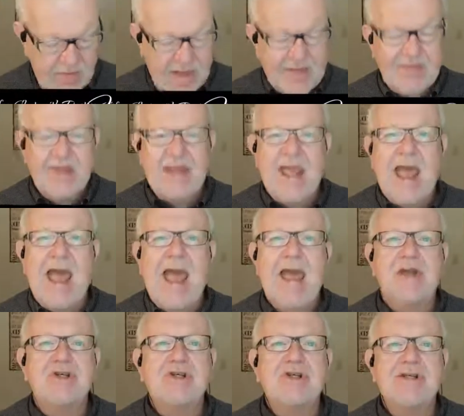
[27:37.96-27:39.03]
that the
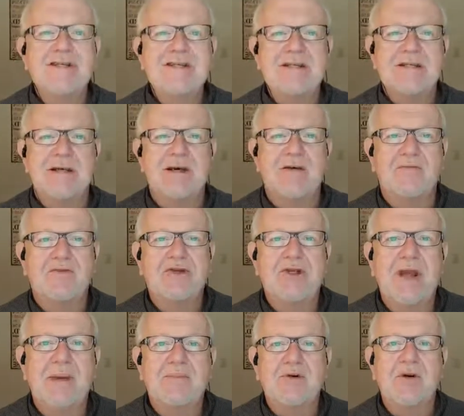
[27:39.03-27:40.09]
actions of
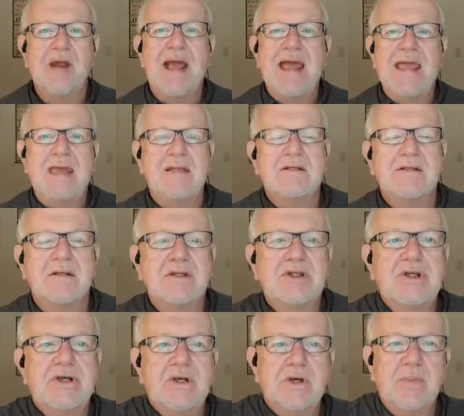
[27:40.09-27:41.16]
chapter 8
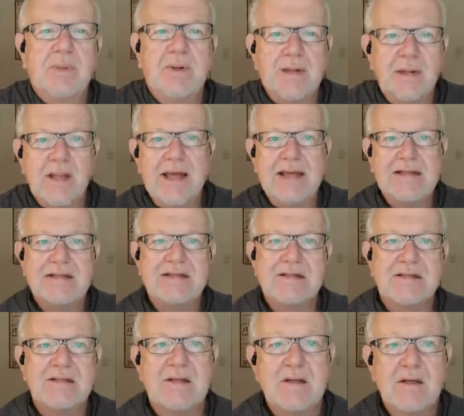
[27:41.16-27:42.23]
took
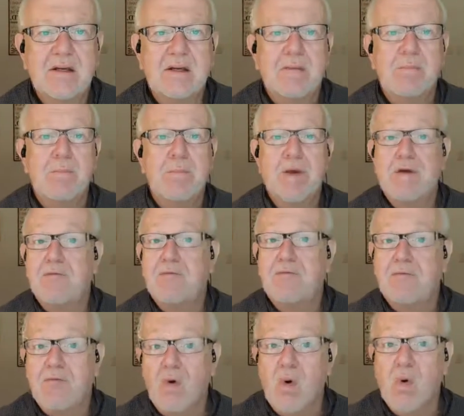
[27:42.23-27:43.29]
place
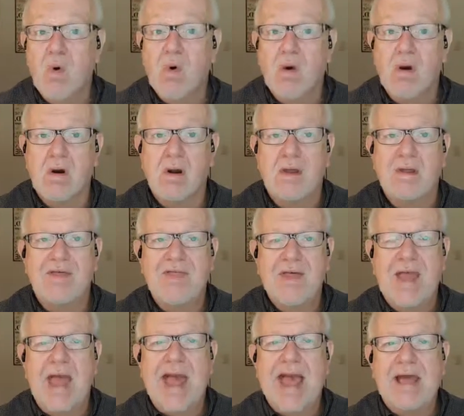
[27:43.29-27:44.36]
before
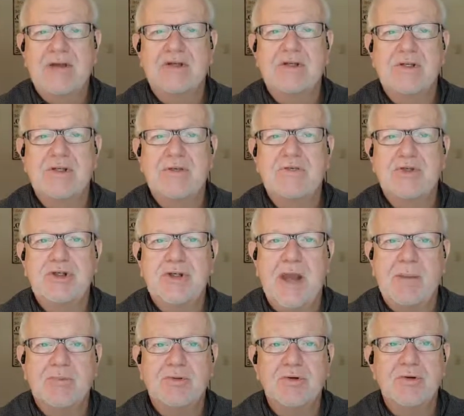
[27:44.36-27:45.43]
the actions of
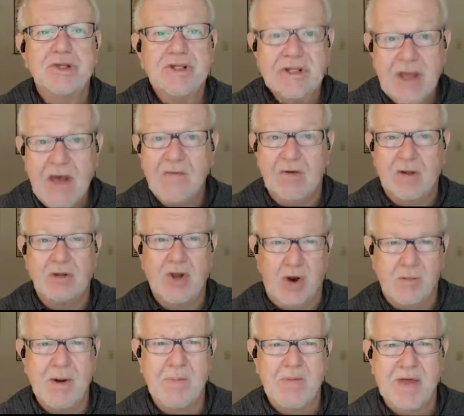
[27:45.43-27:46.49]
chapter 7. Y'all
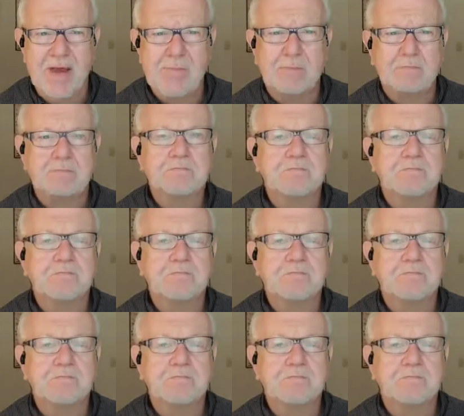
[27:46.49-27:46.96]
remember that?